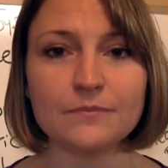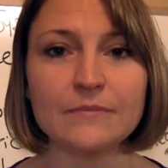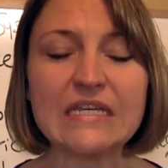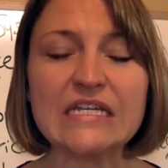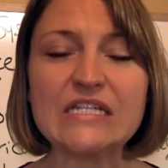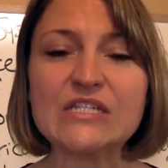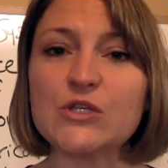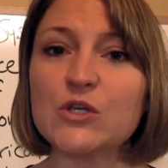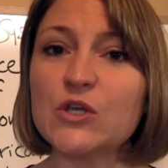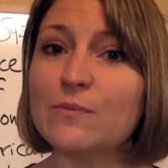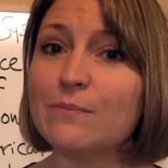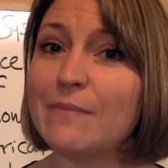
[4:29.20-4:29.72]

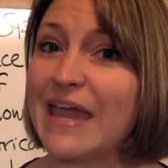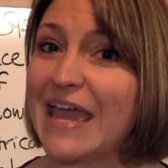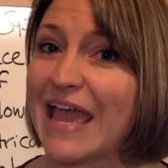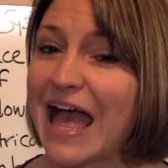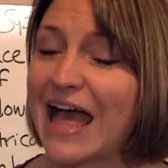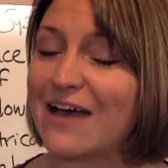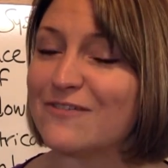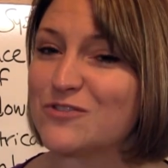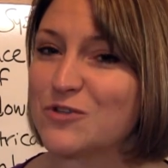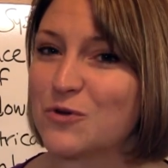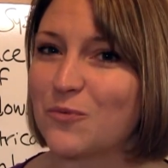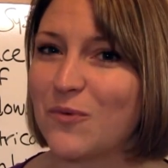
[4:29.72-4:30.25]
So you may
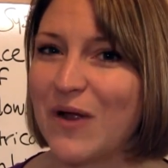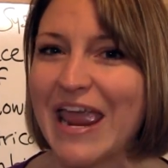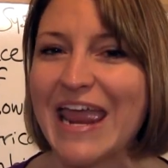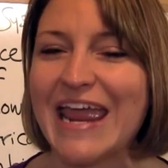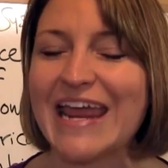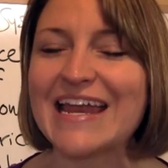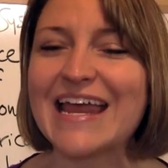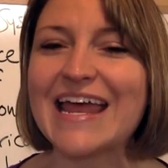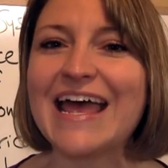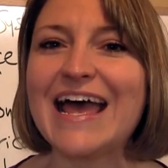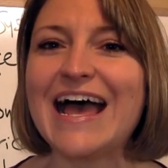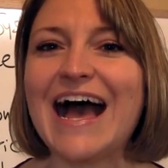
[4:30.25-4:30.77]
have to
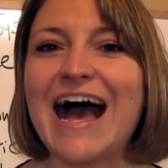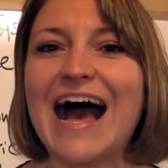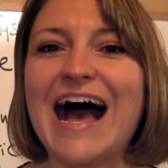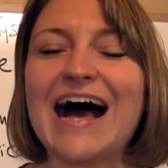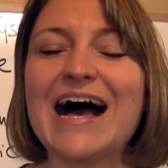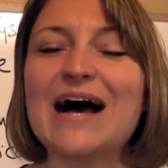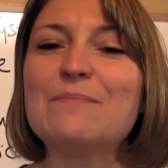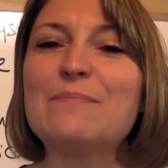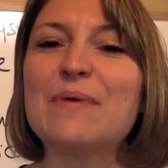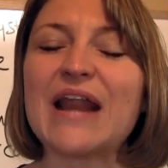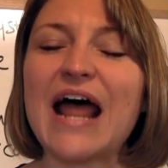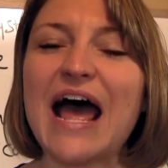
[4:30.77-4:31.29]
wait,
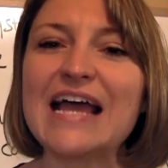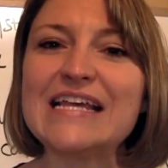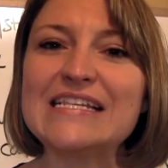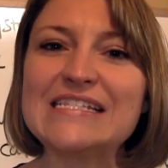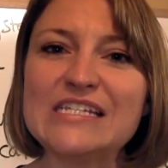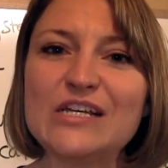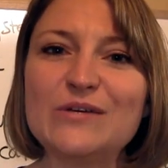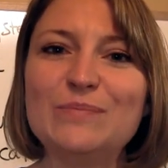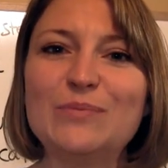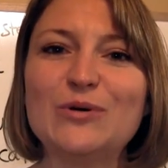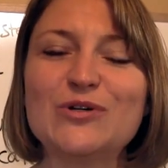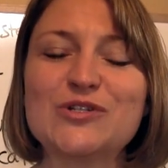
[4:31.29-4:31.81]
but I
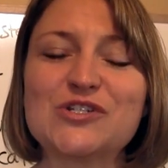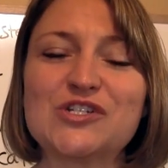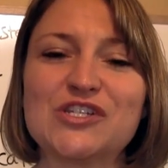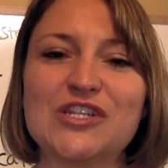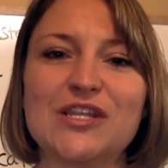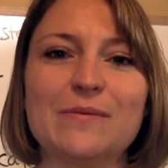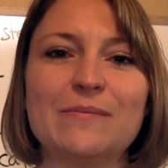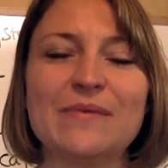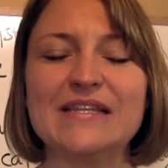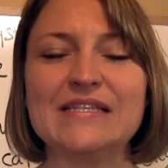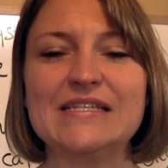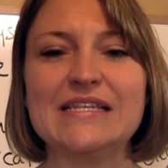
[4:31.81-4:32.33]
still pushed
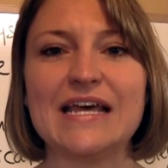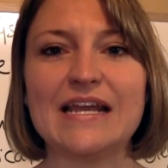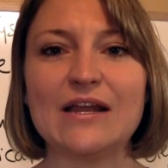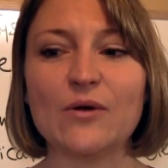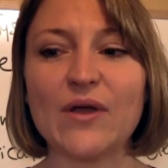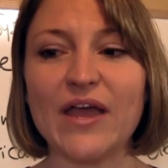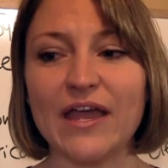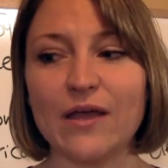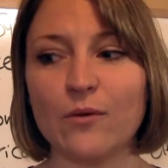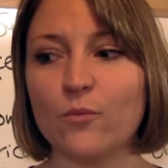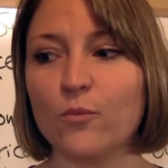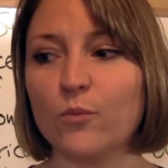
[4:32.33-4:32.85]
them and said,
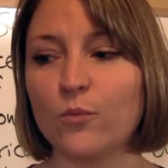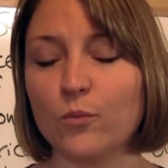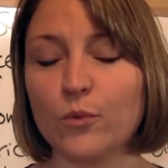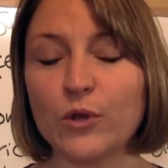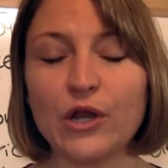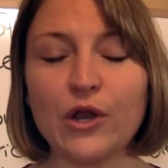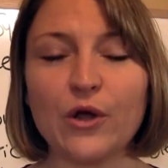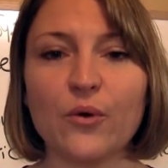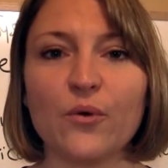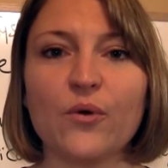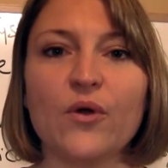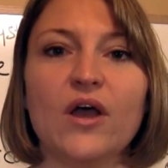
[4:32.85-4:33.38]
okay,
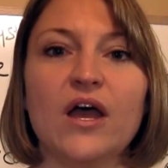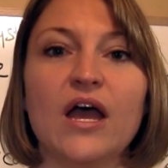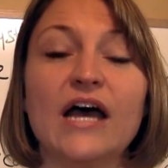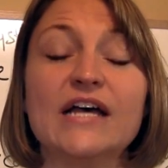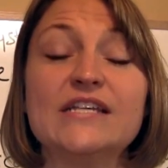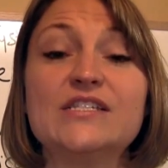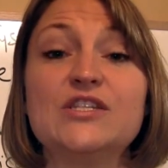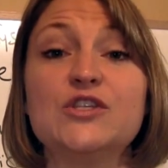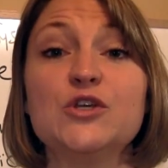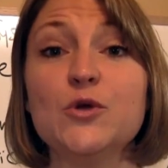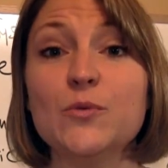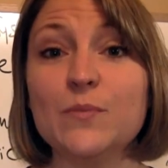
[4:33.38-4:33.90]
you know,
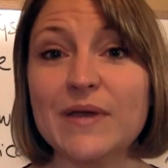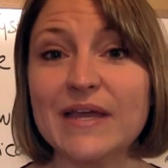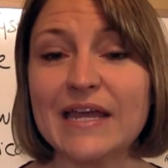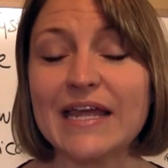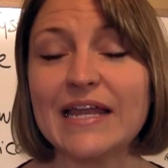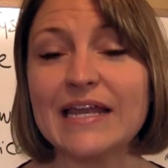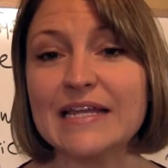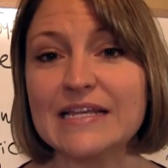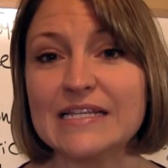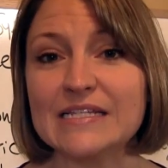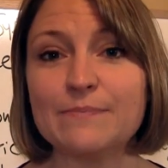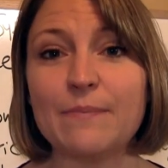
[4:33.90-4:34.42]
assuming
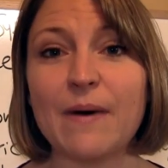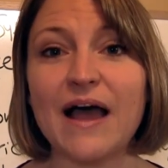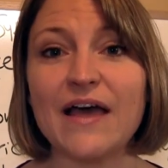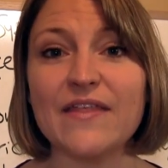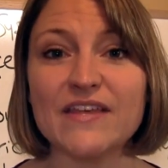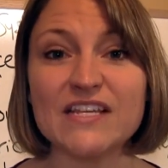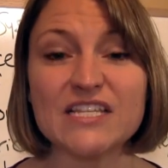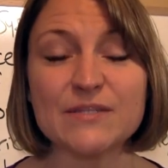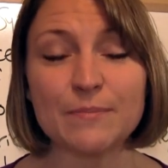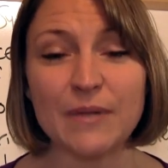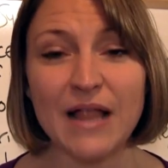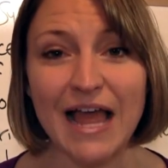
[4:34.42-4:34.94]
it is by
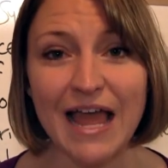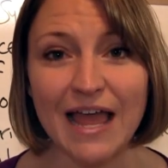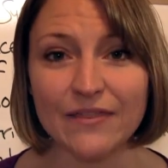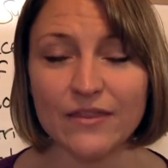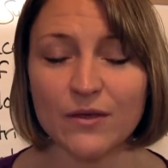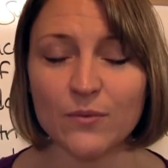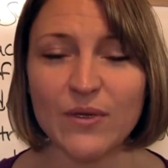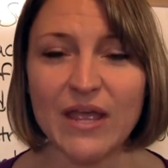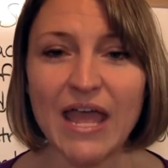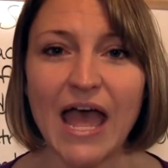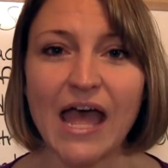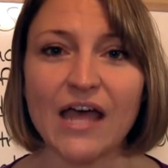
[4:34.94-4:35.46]
this plan
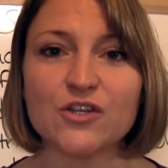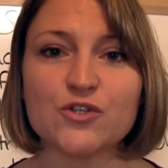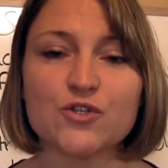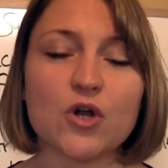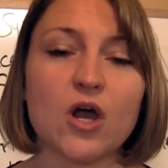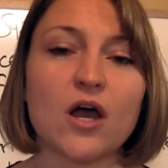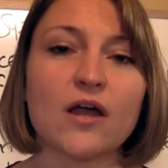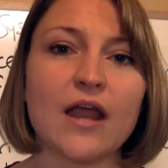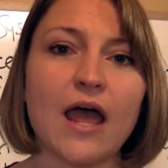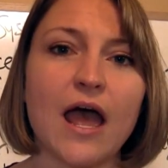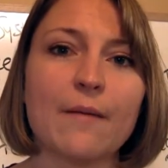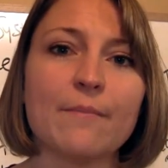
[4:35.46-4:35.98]
that we had
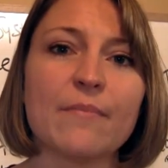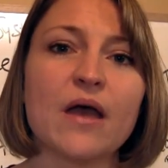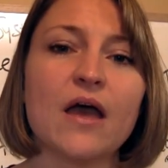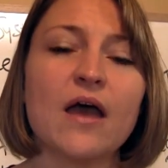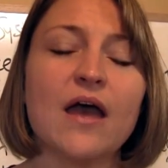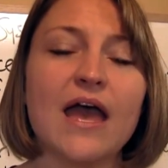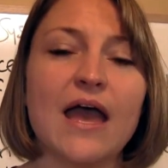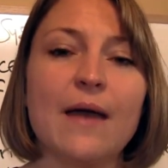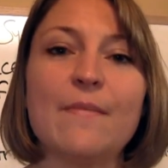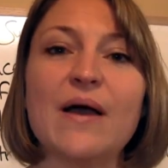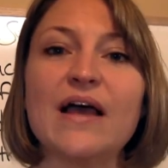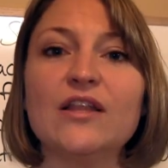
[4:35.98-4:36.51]
drawn up,
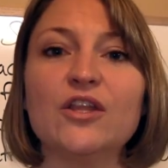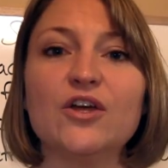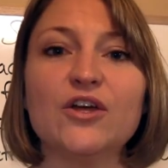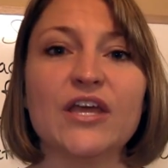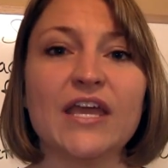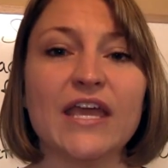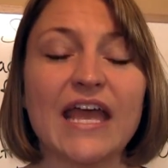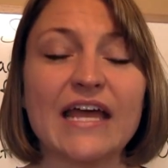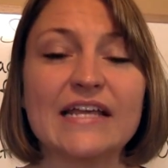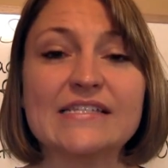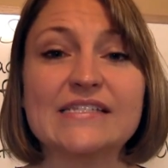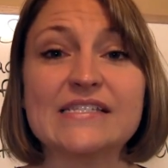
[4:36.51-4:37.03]
am I
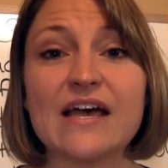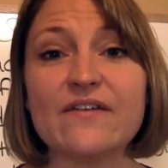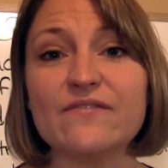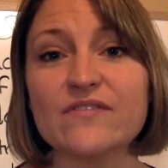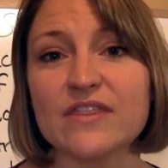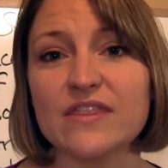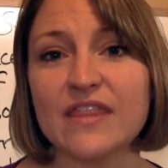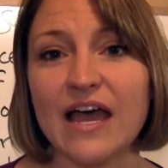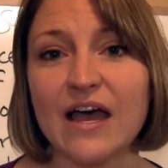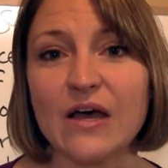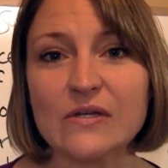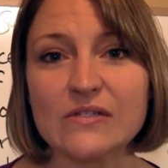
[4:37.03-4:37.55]
looking at
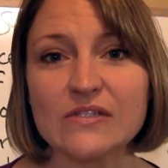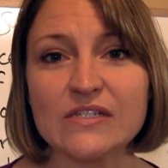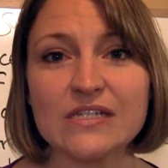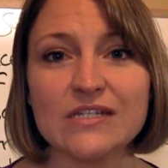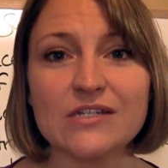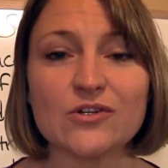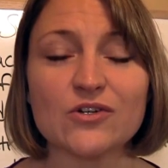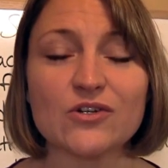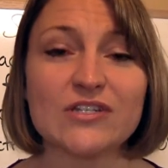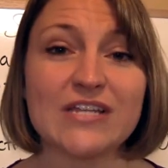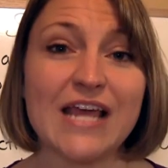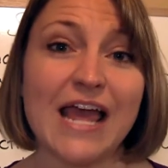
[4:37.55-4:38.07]

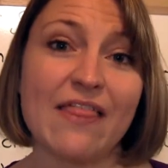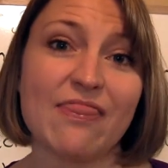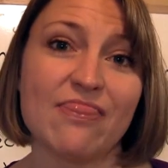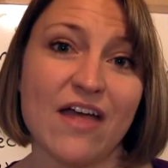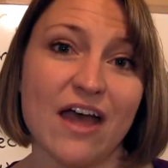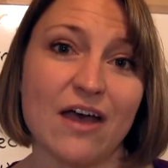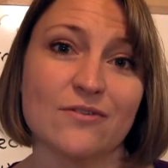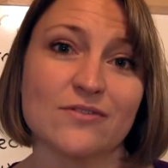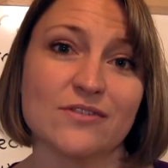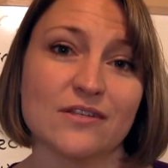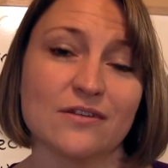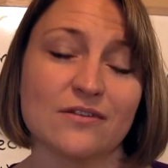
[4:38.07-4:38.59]
7,000 or
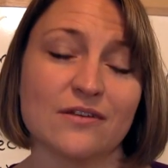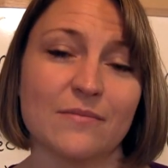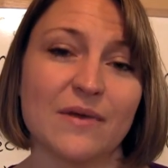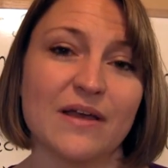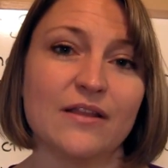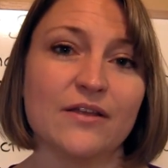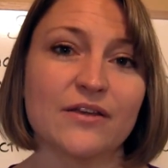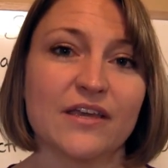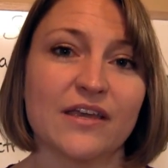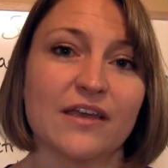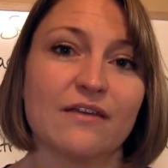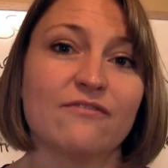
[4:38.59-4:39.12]
10,000? Am I
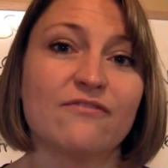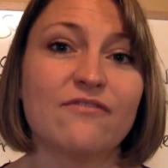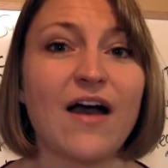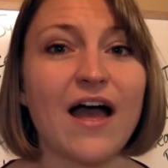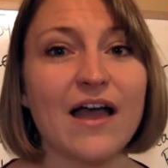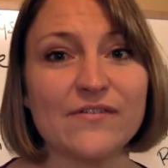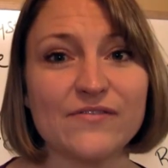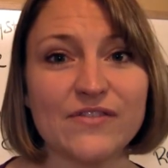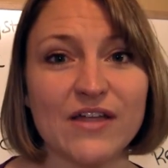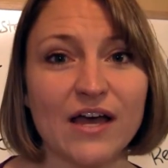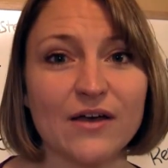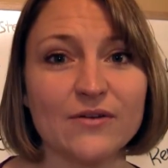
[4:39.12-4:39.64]
looking at
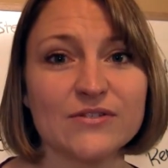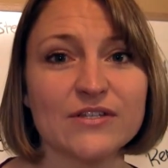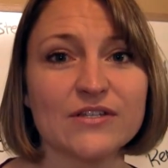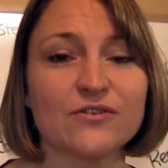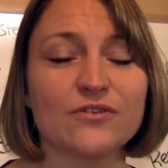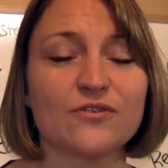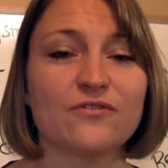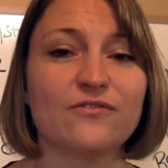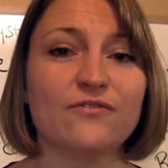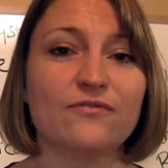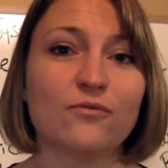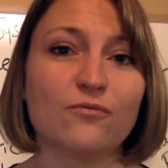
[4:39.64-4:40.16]
5,000
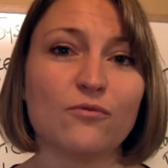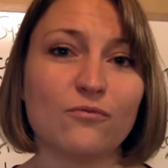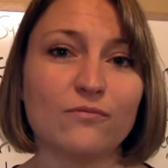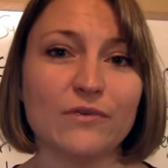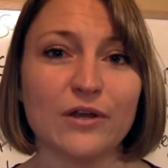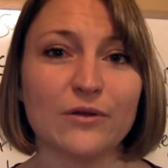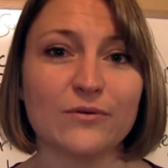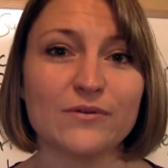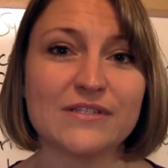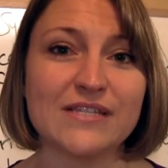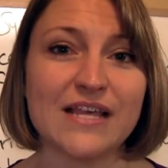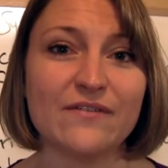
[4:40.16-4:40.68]
or
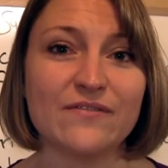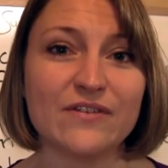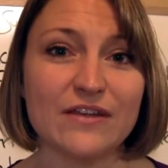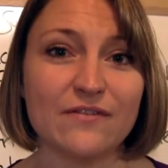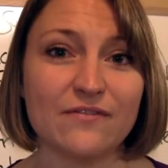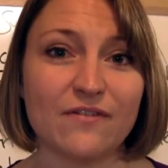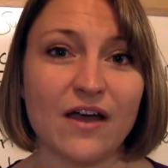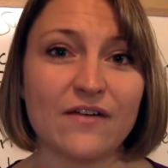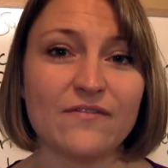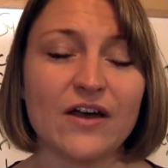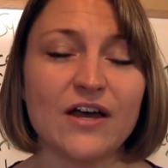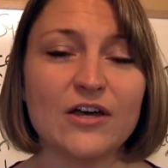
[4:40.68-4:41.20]

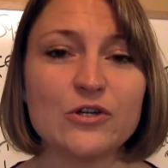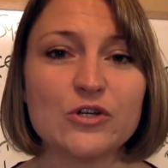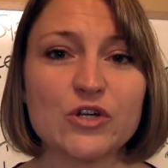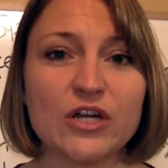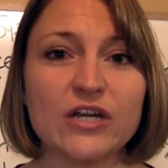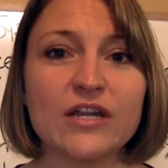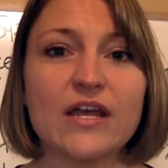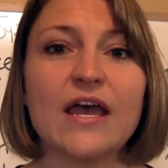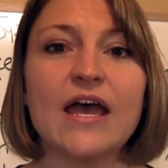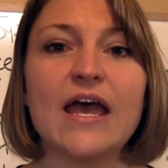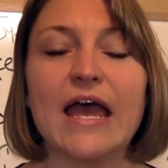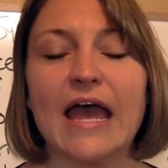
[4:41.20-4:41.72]

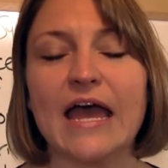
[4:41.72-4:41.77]
7,500?